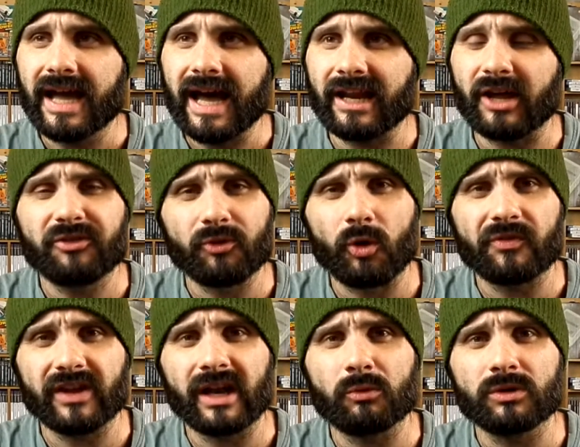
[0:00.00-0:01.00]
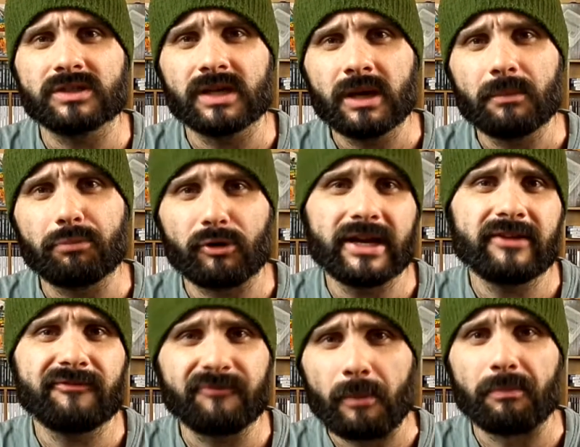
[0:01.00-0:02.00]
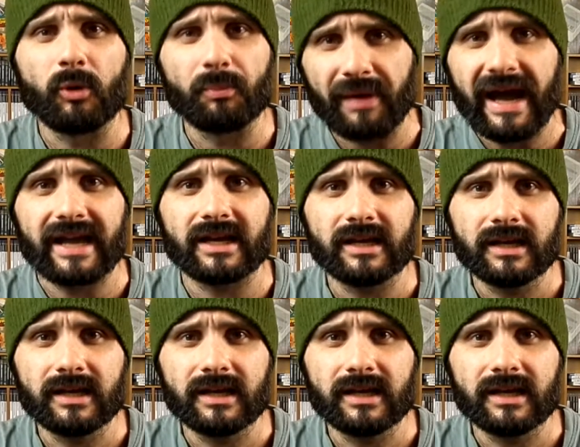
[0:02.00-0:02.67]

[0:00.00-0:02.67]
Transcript: and I thought that I would bring football back